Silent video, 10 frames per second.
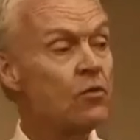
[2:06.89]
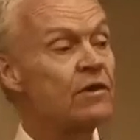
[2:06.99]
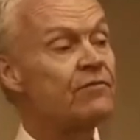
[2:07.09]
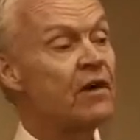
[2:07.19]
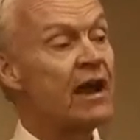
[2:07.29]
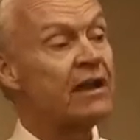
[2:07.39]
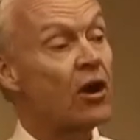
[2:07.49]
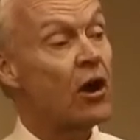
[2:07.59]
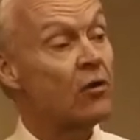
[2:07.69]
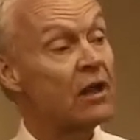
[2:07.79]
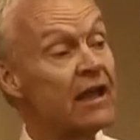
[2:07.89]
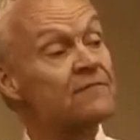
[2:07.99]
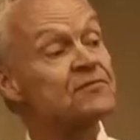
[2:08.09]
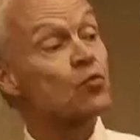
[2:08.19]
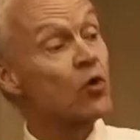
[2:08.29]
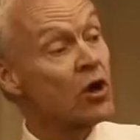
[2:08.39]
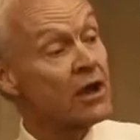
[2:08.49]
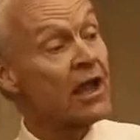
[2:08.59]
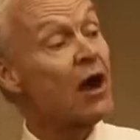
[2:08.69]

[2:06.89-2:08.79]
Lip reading: we find our life's work